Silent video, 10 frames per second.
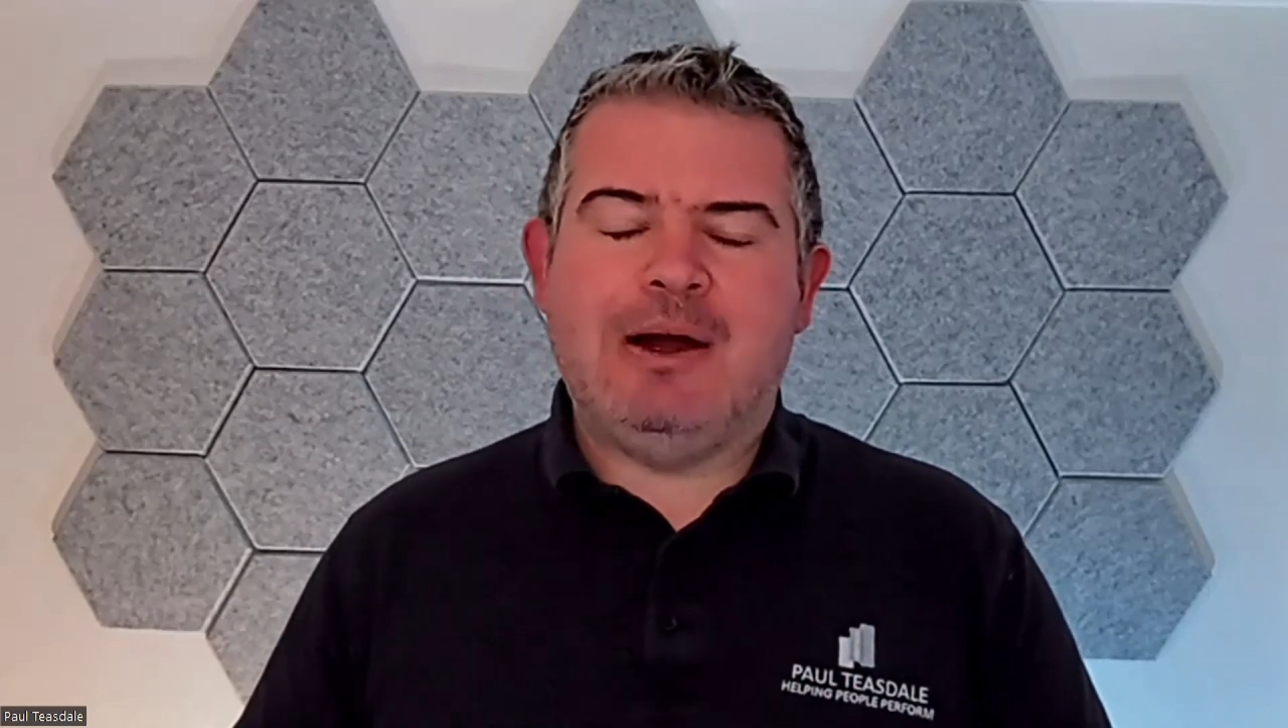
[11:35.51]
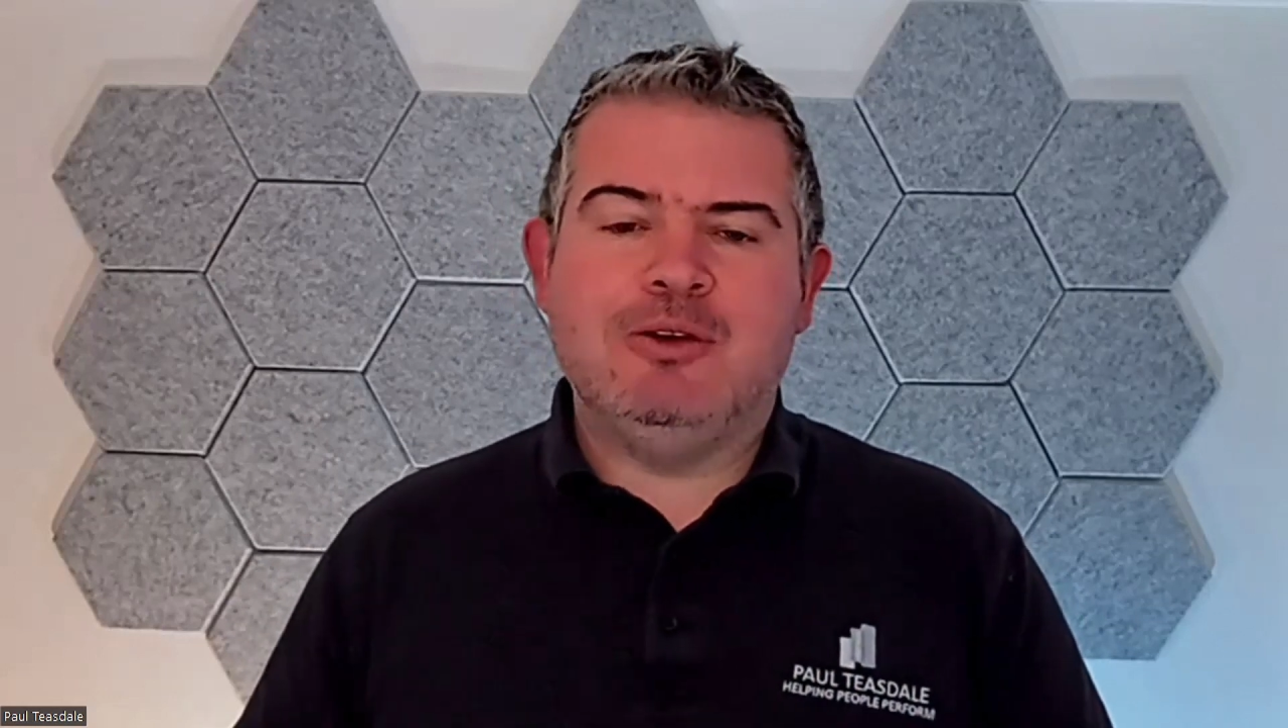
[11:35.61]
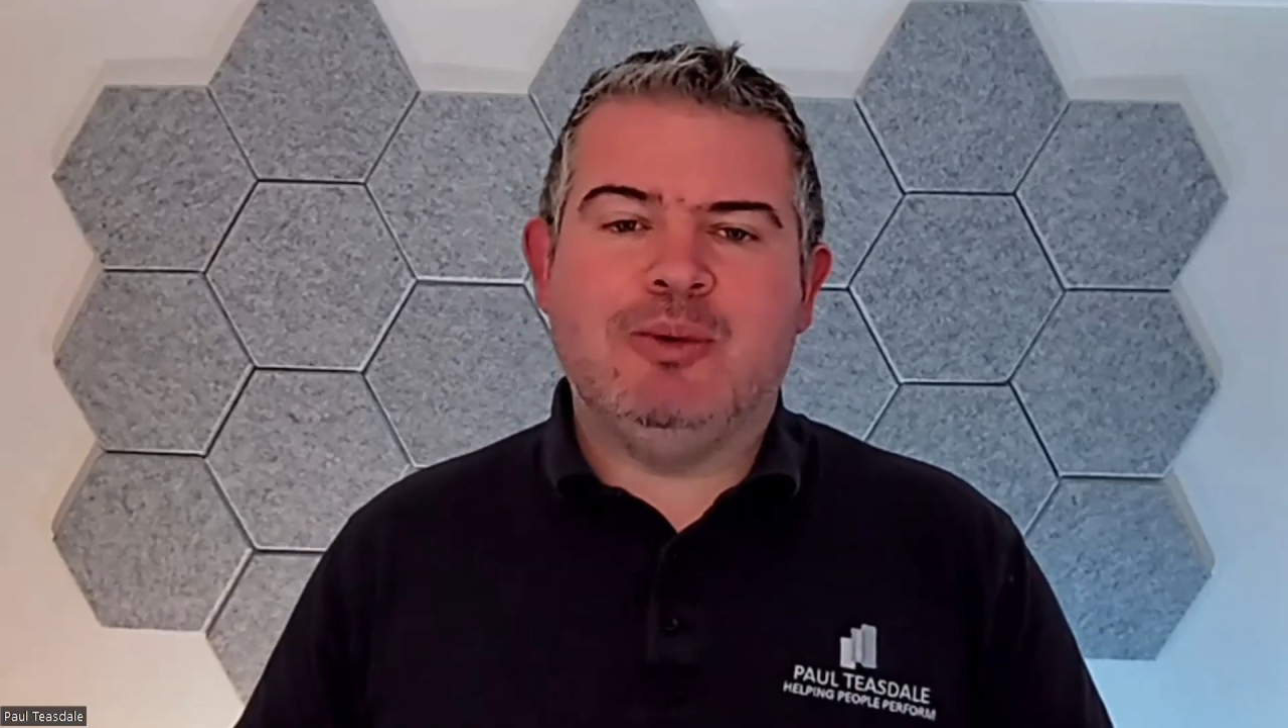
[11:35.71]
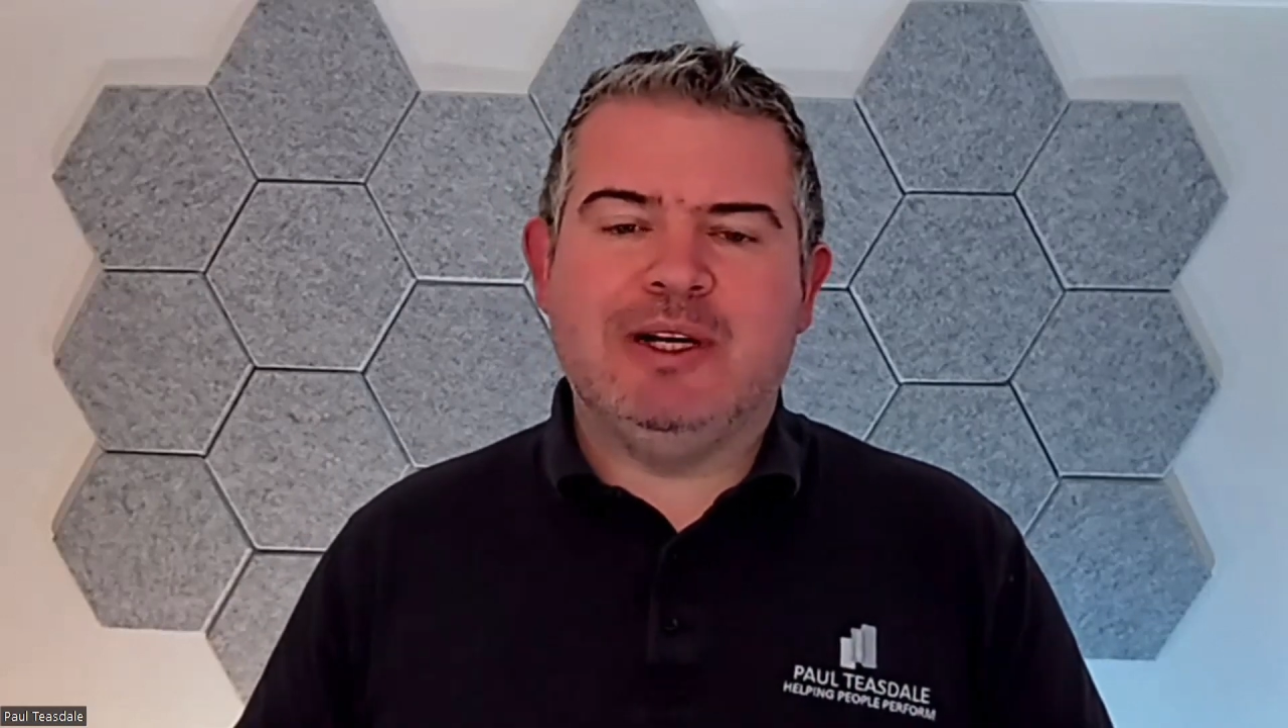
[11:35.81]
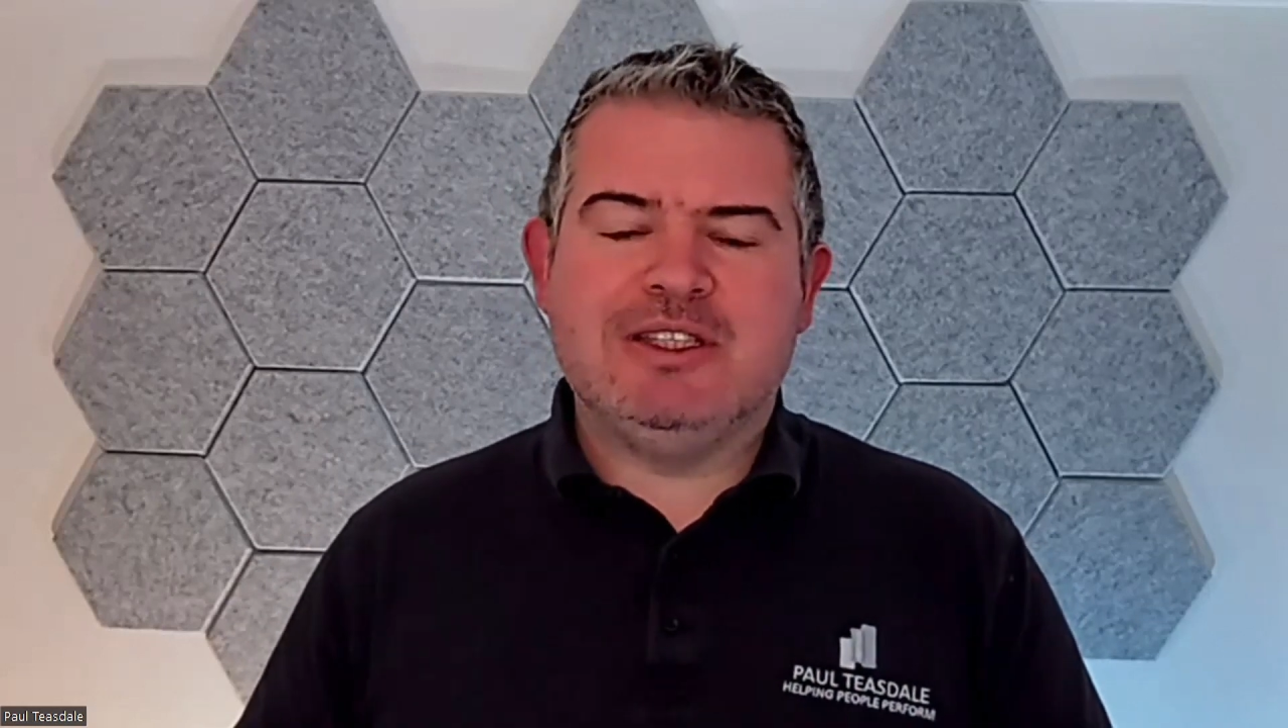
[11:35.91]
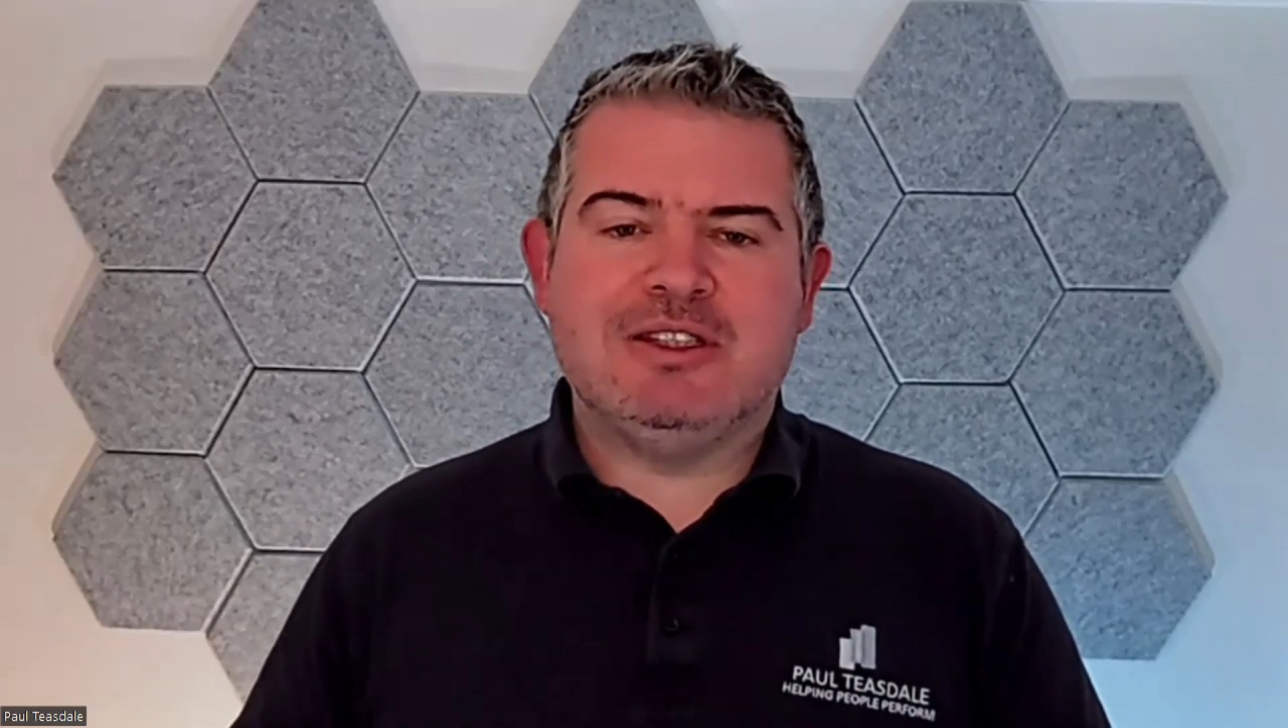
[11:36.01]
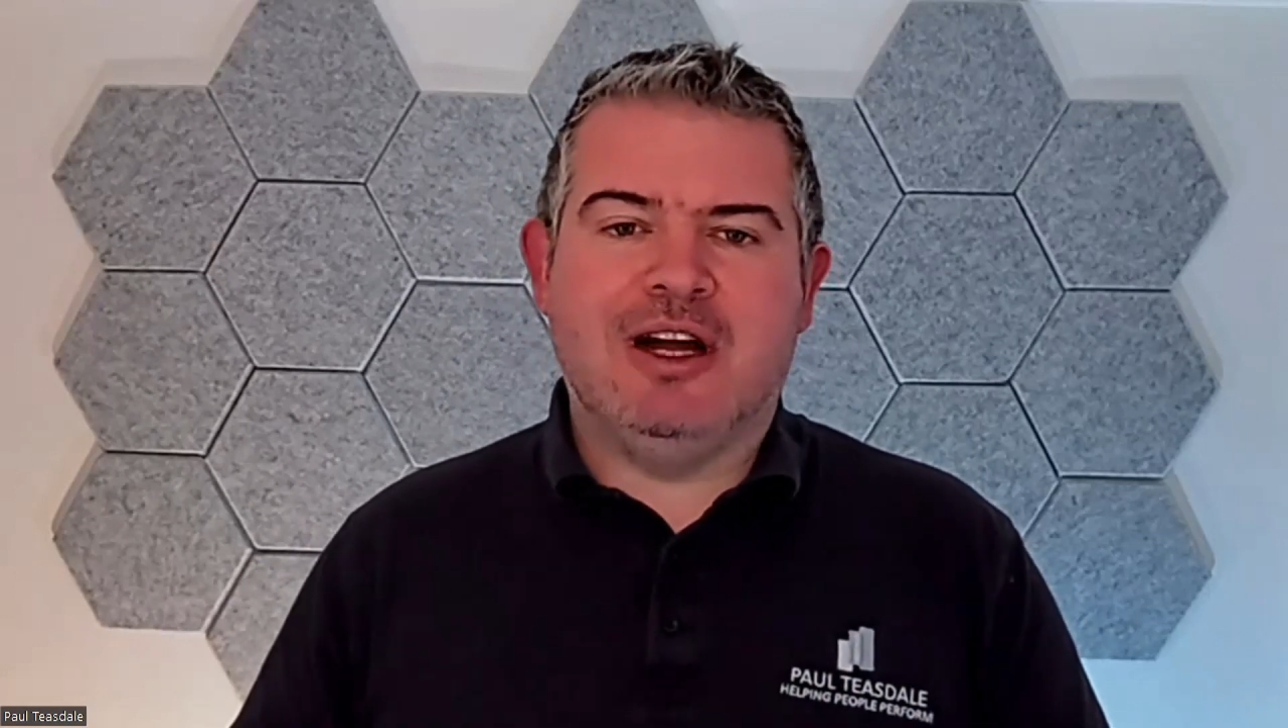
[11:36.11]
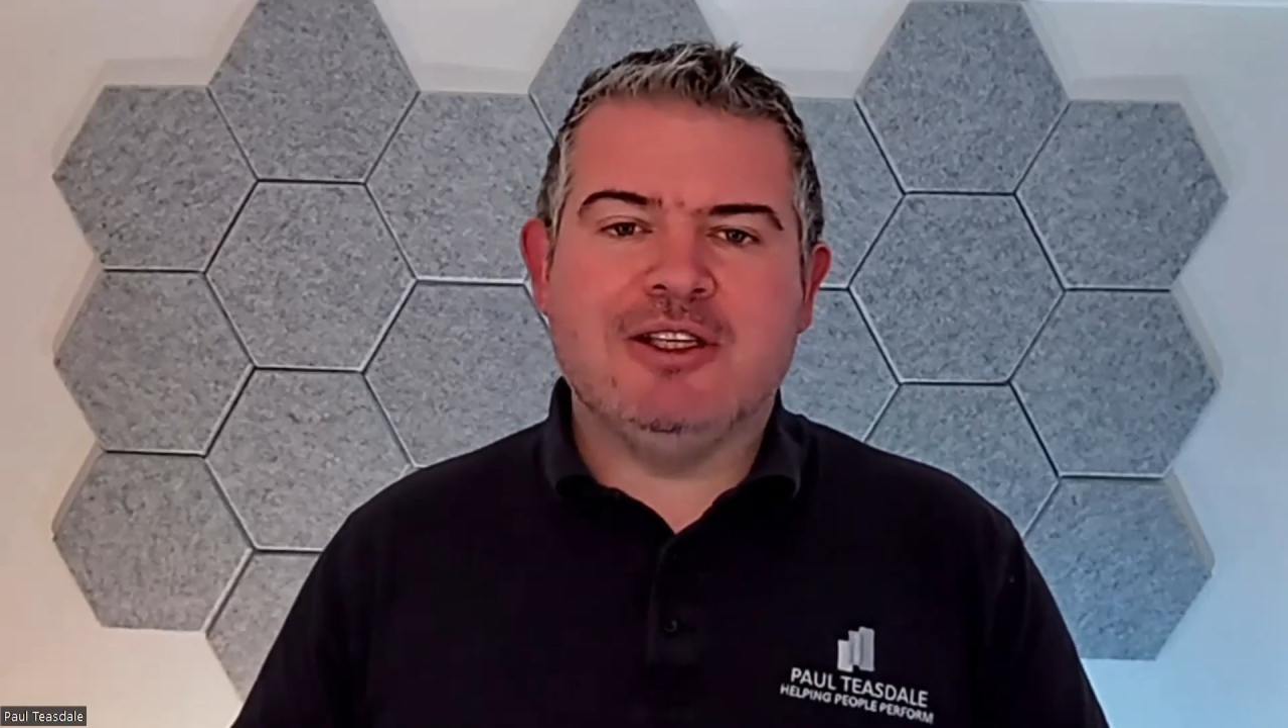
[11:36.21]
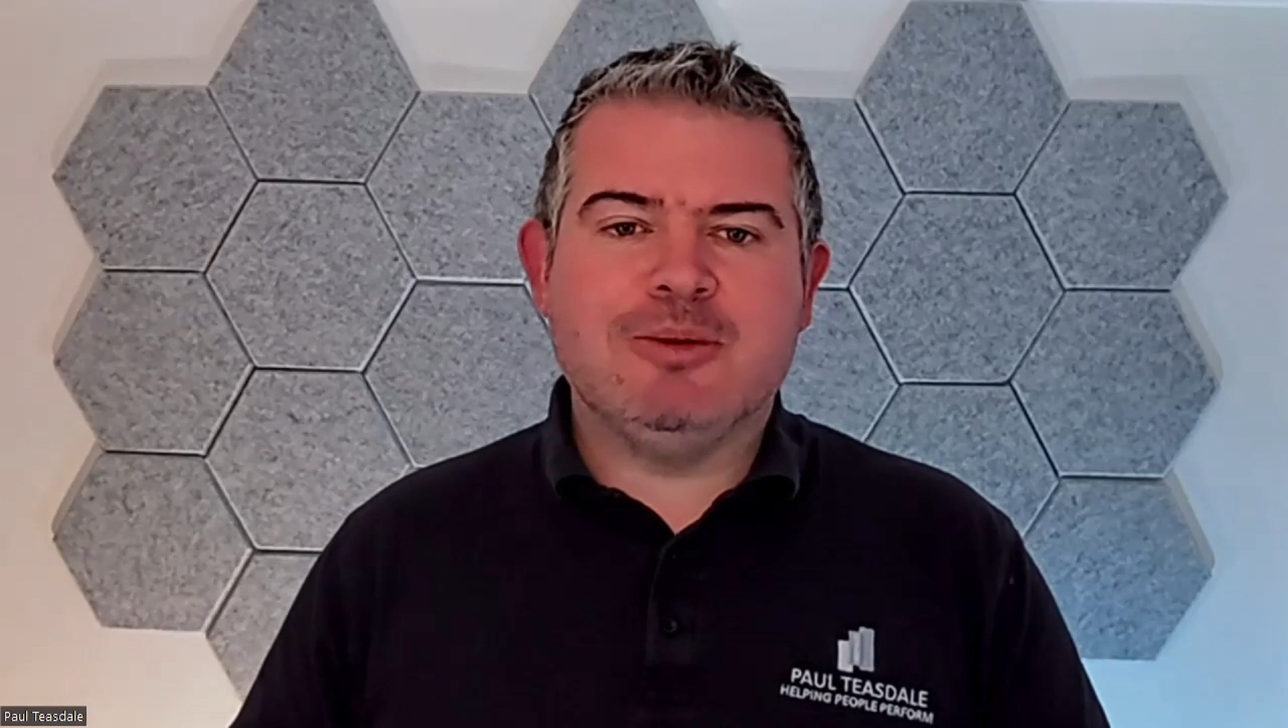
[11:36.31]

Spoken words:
How do I start